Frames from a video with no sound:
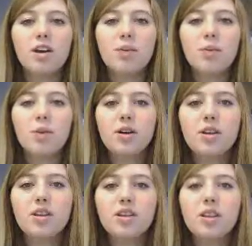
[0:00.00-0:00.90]

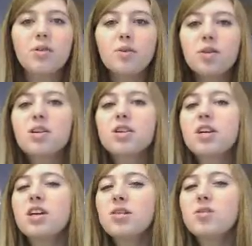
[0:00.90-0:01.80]
were
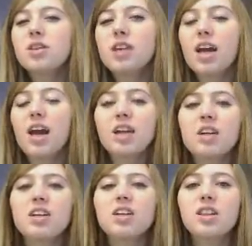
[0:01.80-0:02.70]
good when they had a
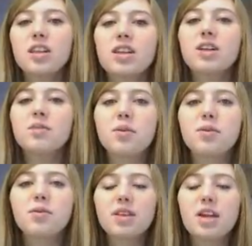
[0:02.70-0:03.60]
good leader,
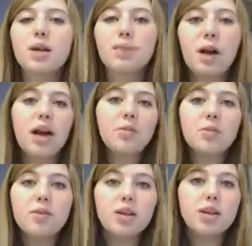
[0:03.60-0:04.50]
but when they had a bad
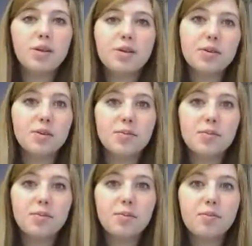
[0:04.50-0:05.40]
one, they were
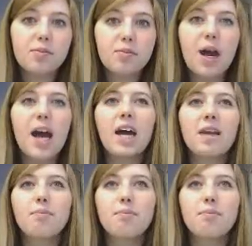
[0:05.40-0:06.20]
bad.